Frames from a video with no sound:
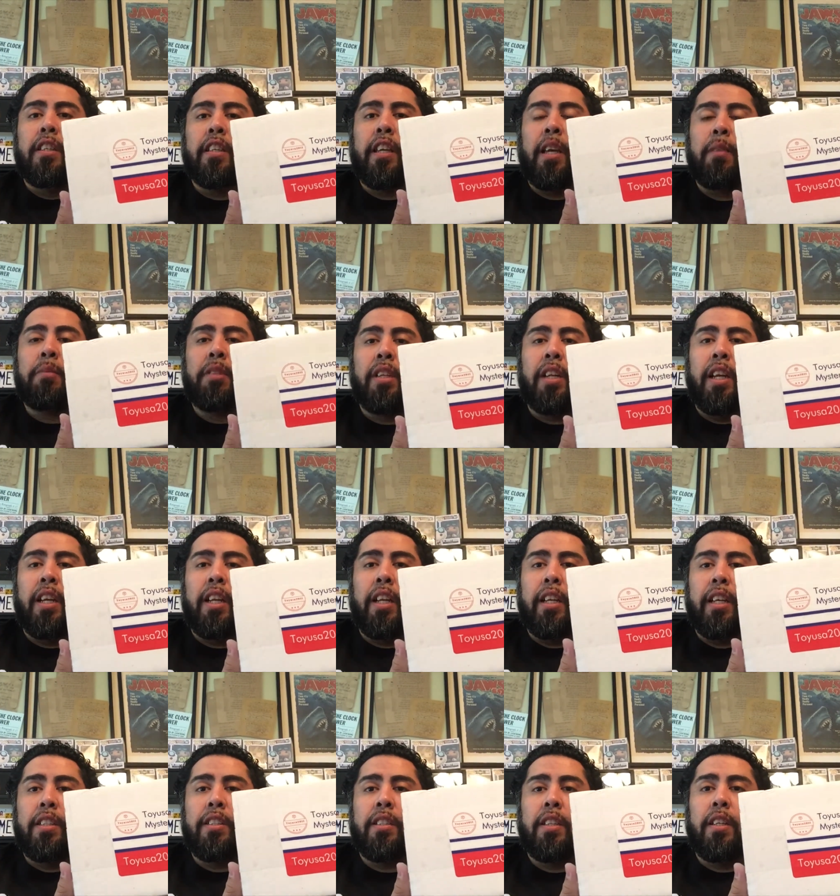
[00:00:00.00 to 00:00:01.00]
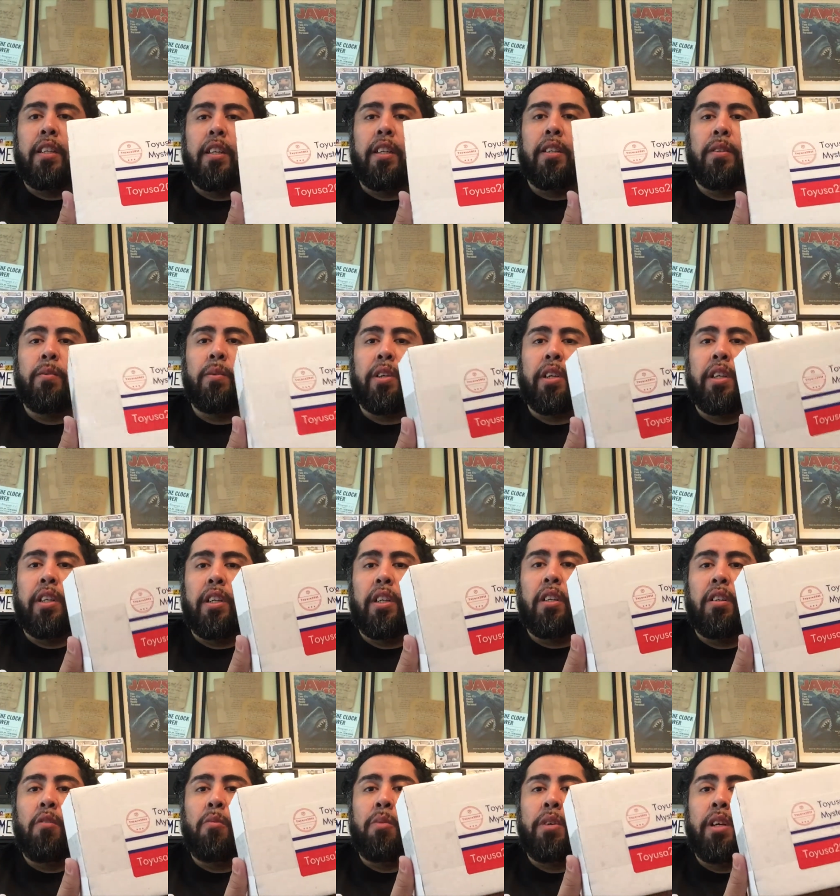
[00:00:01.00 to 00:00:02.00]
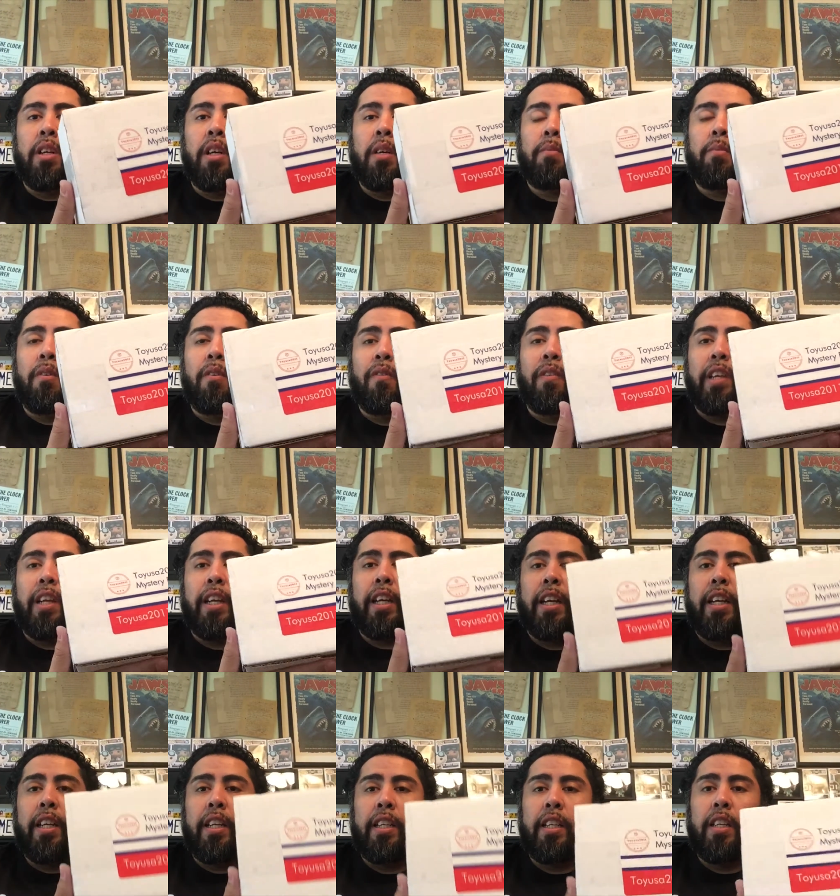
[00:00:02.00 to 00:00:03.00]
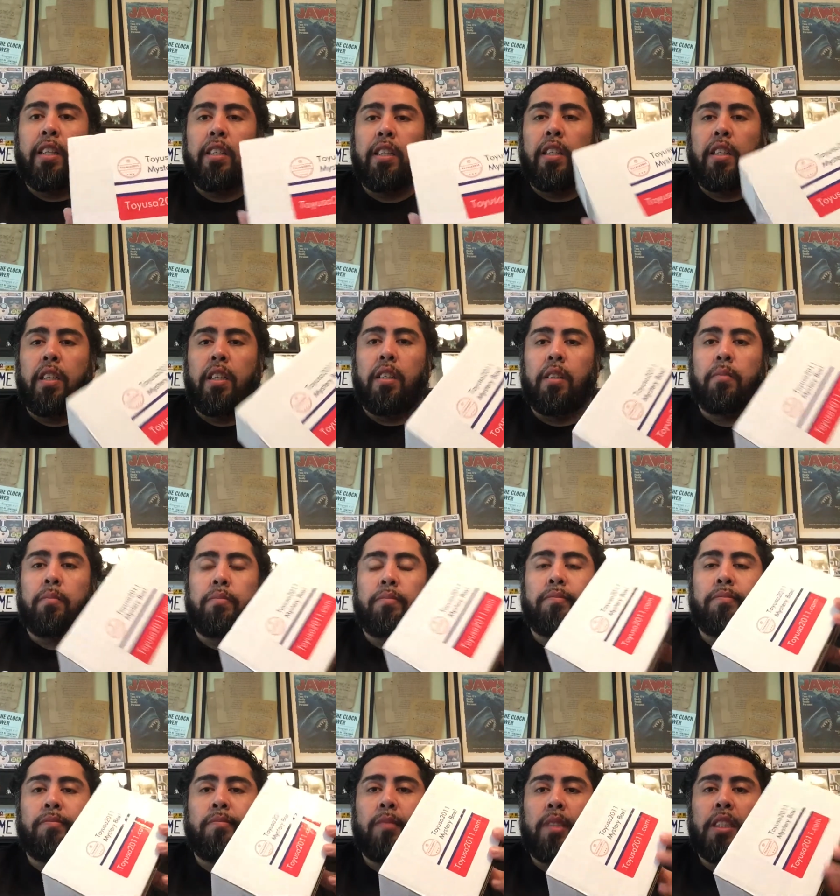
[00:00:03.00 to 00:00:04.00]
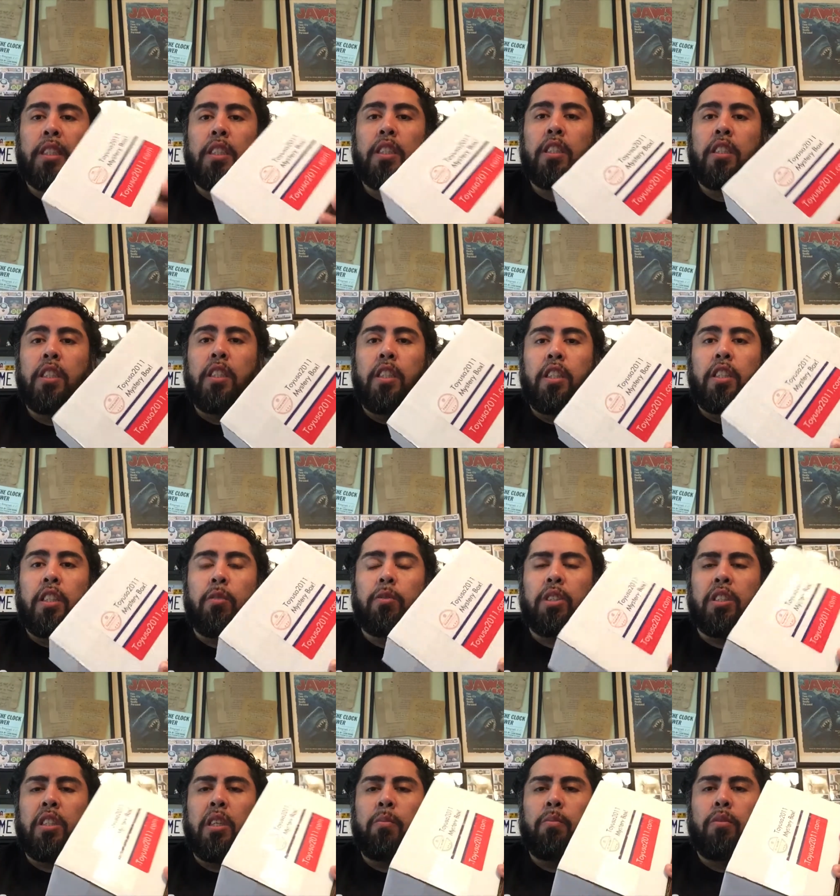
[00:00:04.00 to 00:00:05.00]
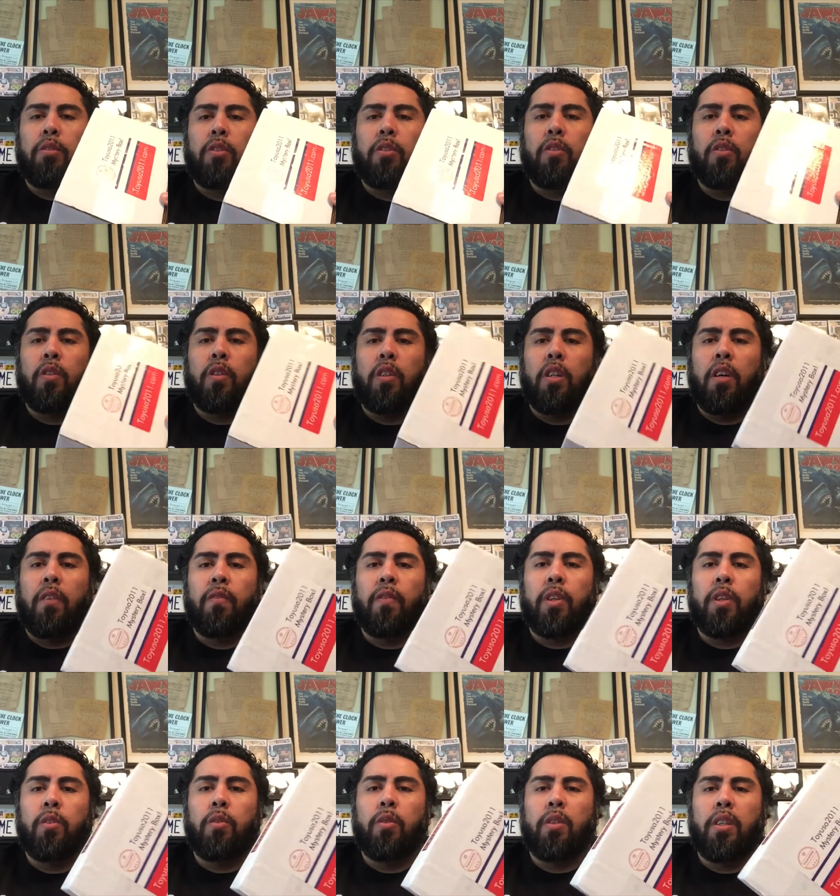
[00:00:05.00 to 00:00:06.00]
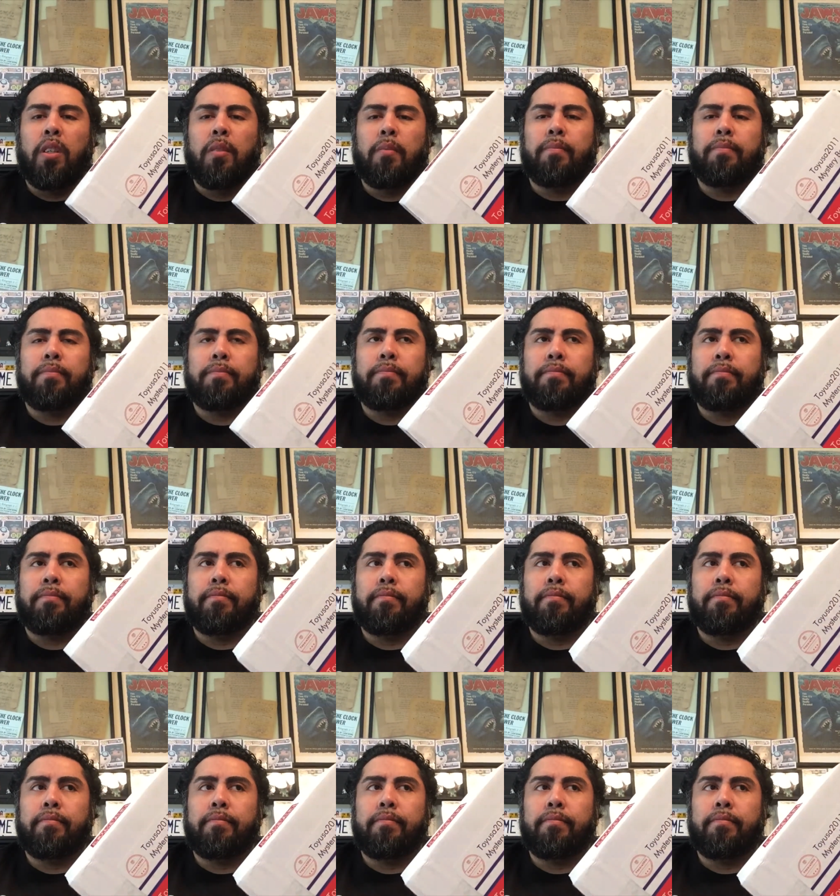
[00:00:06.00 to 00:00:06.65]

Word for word: came today, like I said, and we're going to open it up. Hopefully I got a hit. There was a few